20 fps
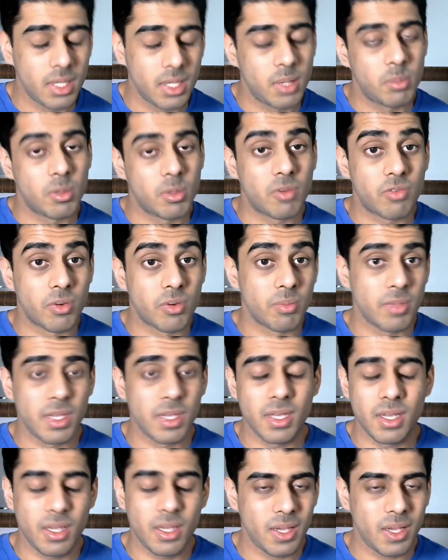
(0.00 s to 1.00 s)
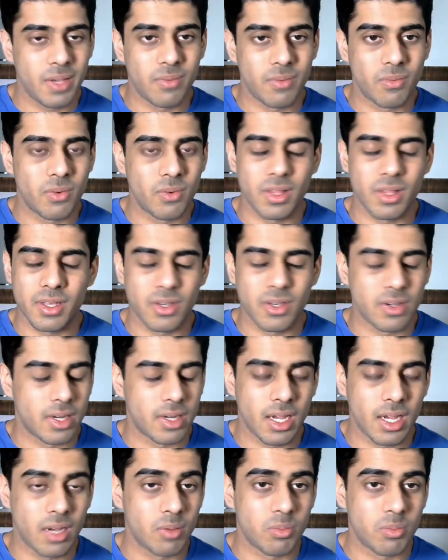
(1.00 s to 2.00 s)
But for me, it really couldn't
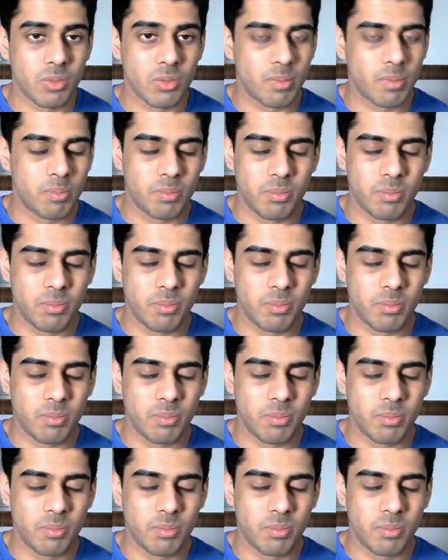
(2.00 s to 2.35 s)
help